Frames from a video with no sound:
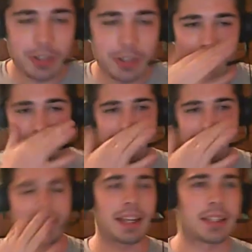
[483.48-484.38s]
he says
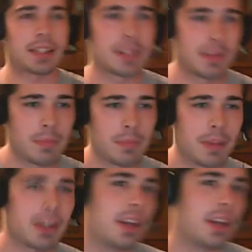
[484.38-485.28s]
6,
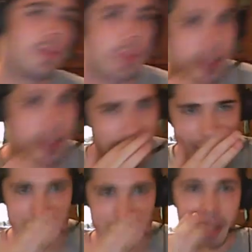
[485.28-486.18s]
and I give him
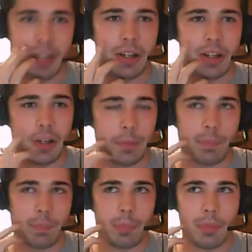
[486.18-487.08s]
that
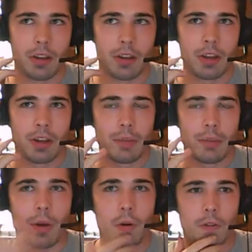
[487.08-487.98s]

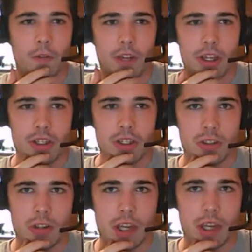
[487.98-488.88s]
poker face, just
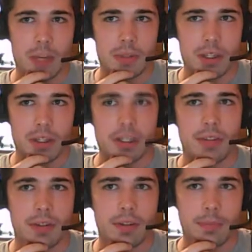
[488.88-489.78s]
looking at him, say
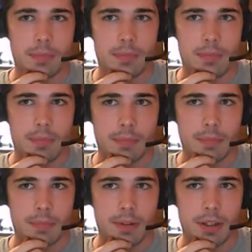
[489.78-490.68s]
7.
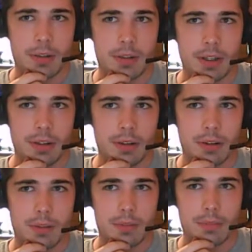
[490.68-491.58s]
He's like,
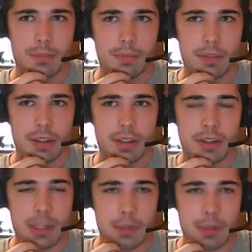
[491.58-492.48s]

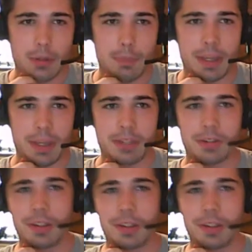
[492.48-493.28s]
"Damn it, you little bastard."